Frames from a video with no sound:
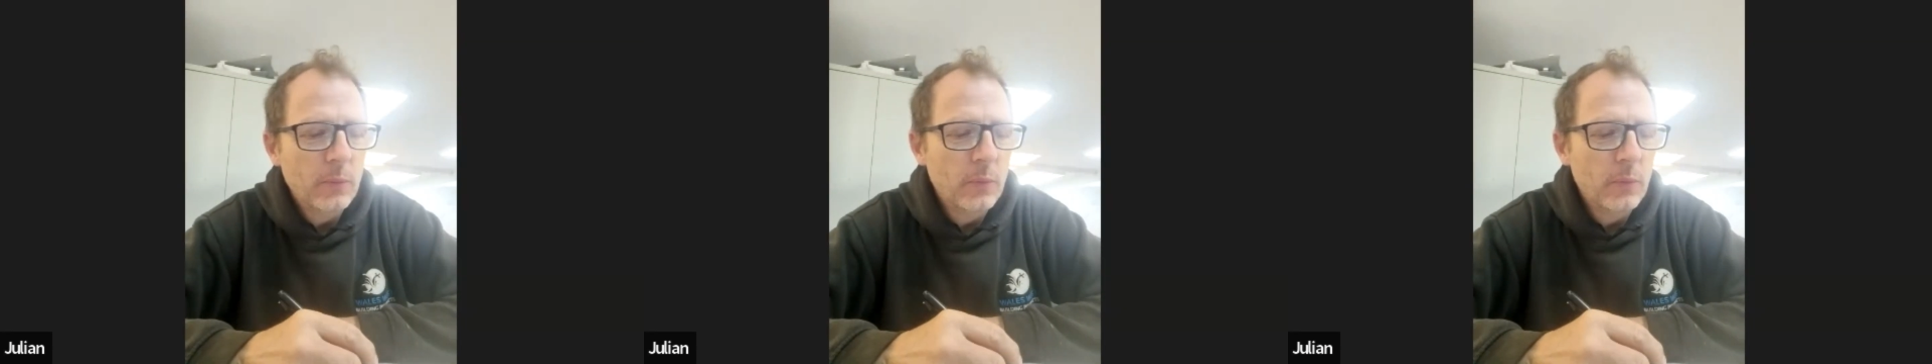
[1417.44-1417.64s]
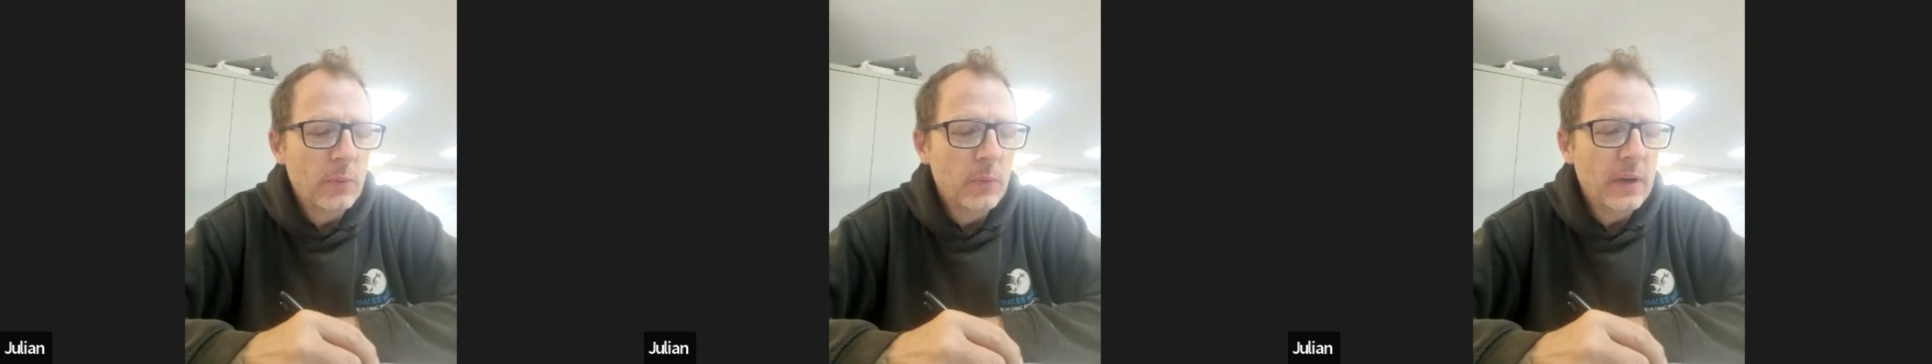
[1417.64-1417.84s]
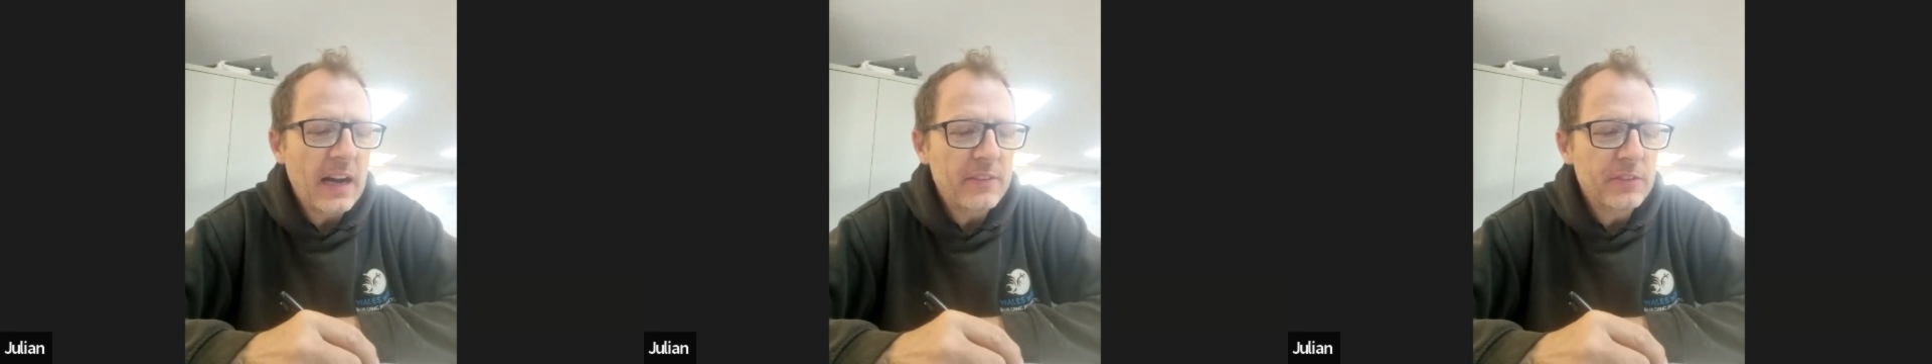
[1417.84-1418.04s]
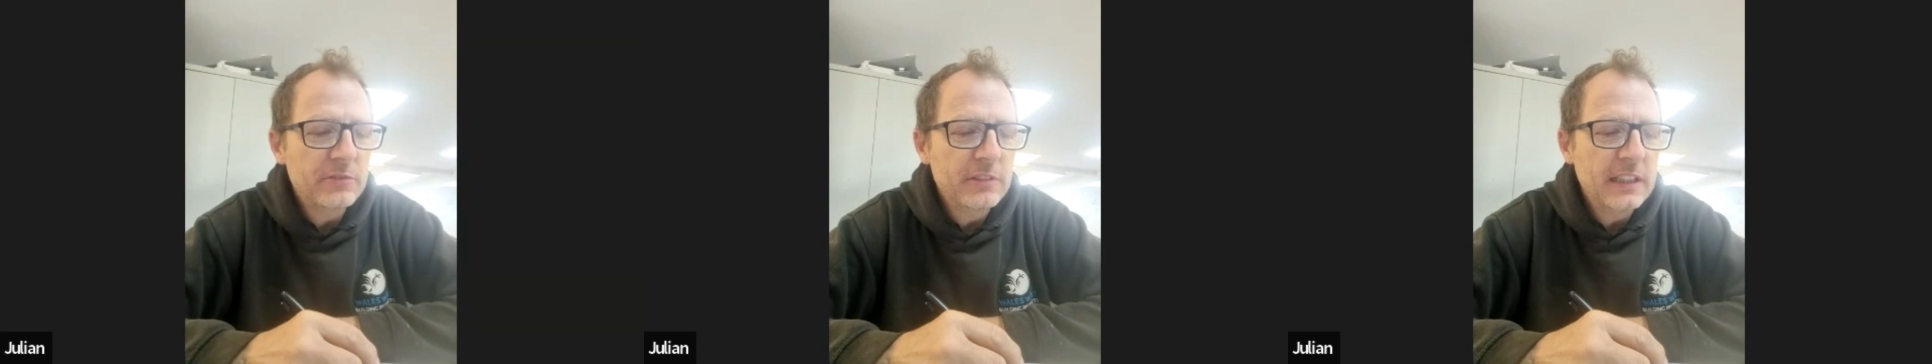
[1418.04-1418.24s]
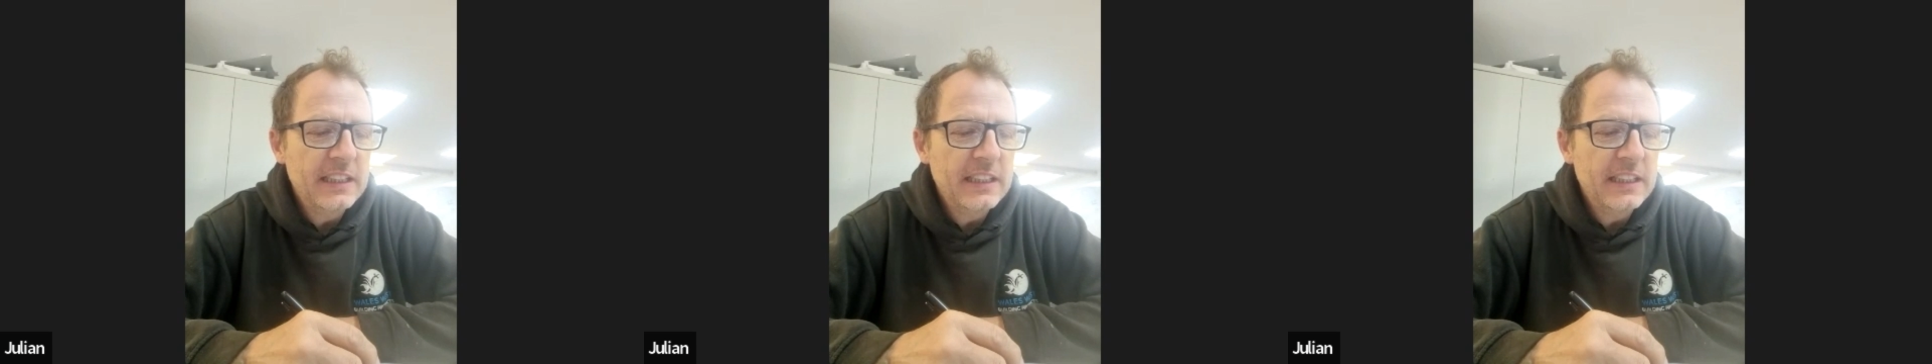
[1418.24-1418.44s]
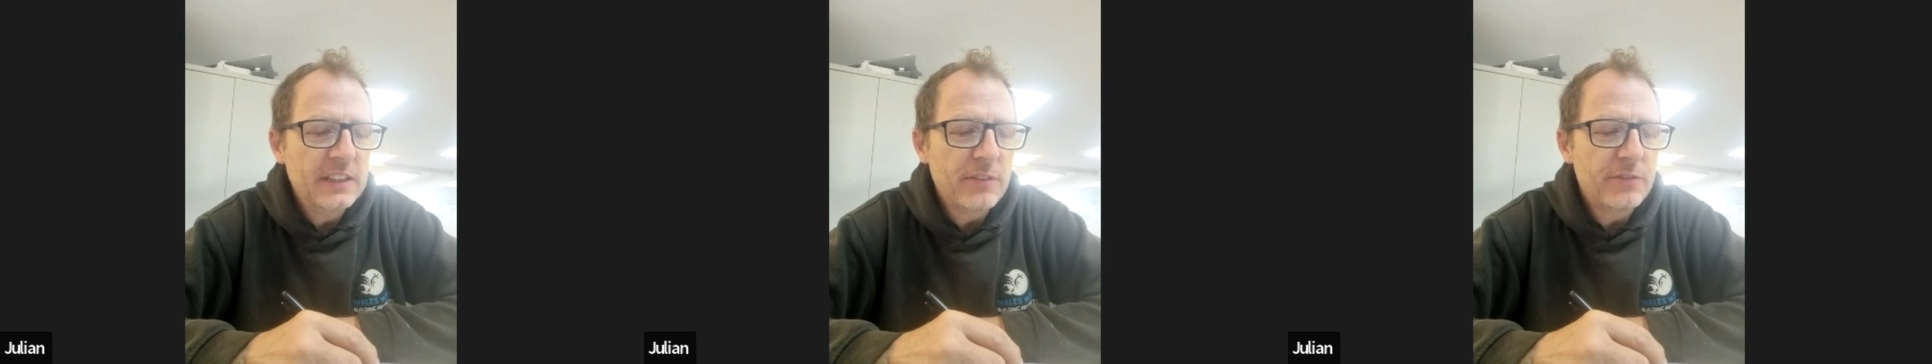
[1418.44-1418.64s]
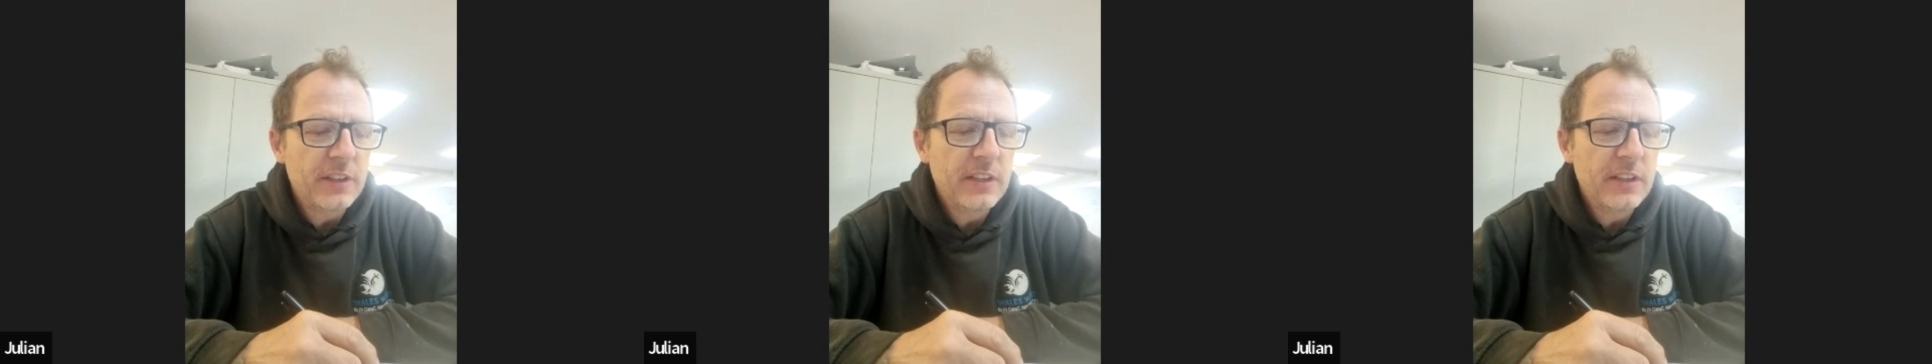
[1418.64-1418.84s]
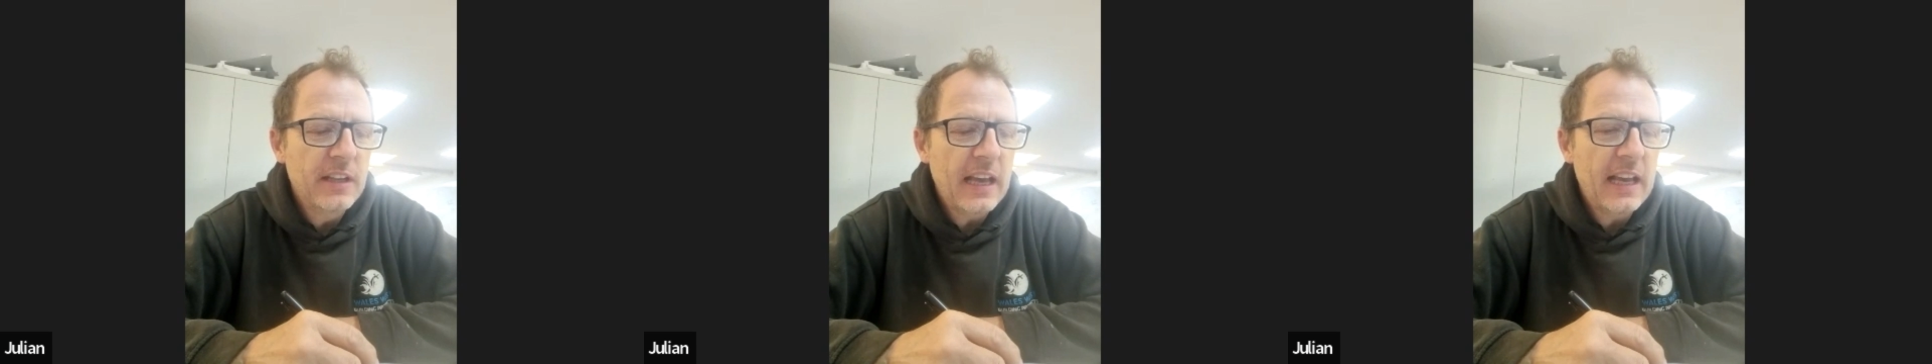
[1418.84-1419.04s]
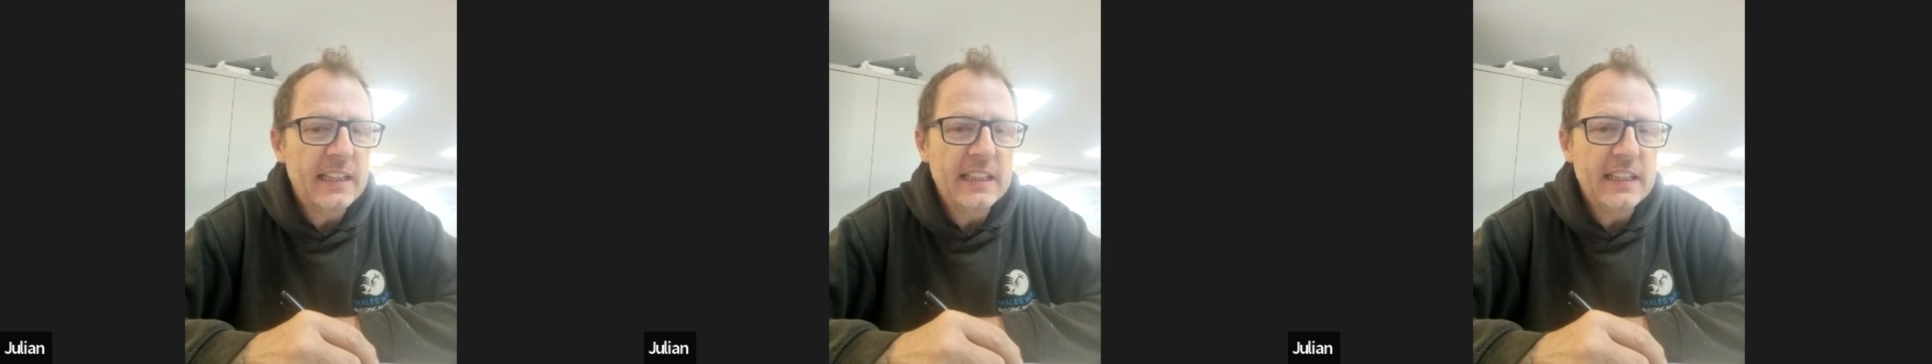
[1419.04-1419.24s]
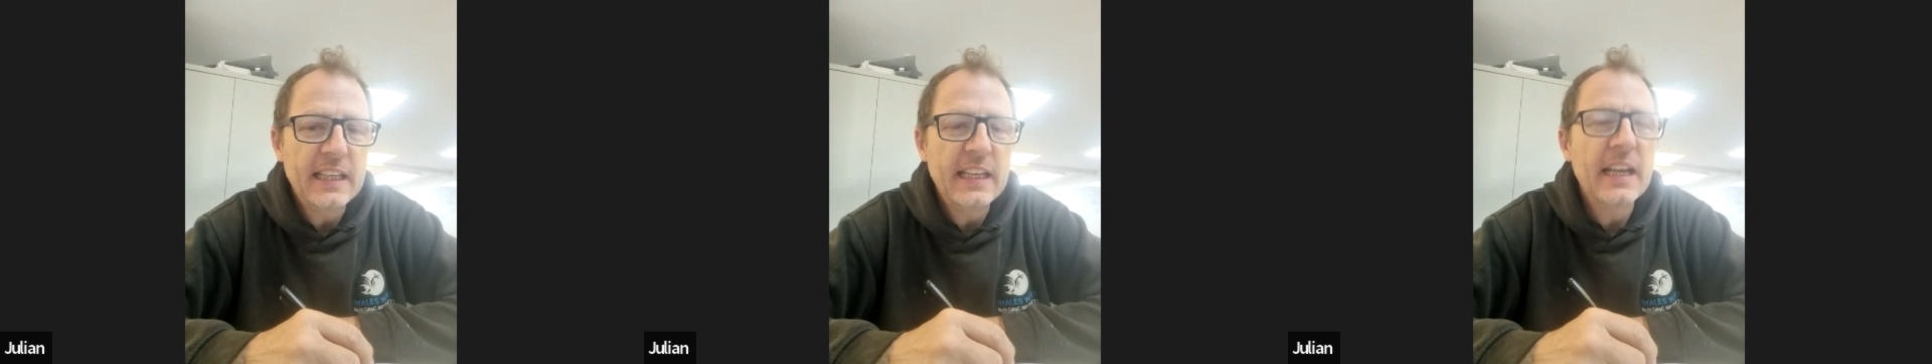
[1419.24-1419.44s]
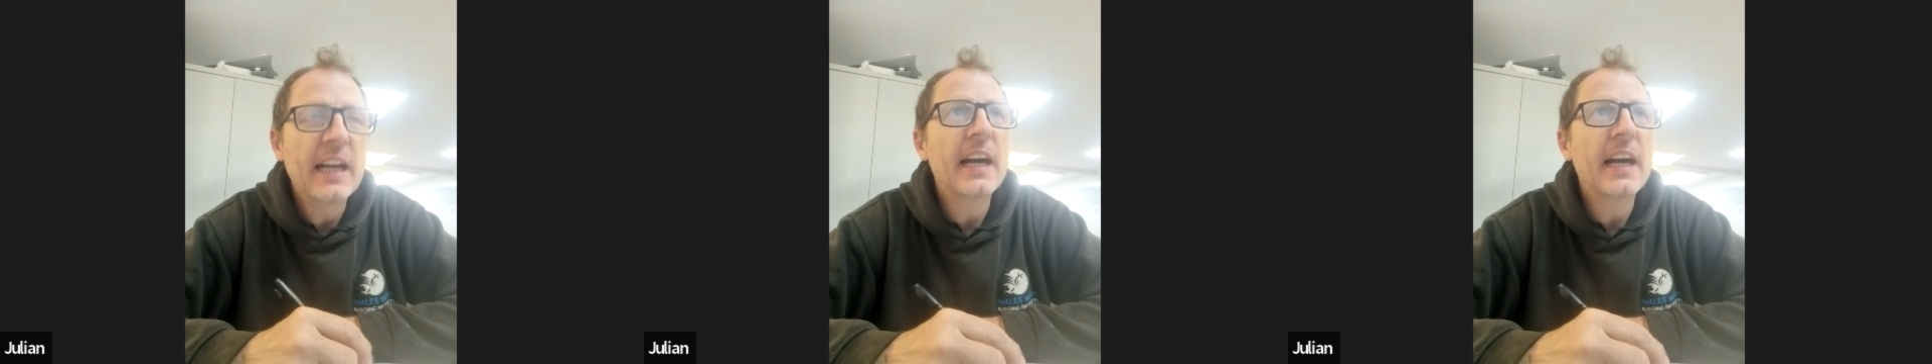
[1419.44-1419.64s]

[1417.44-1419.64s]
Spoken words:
we haven't really driven any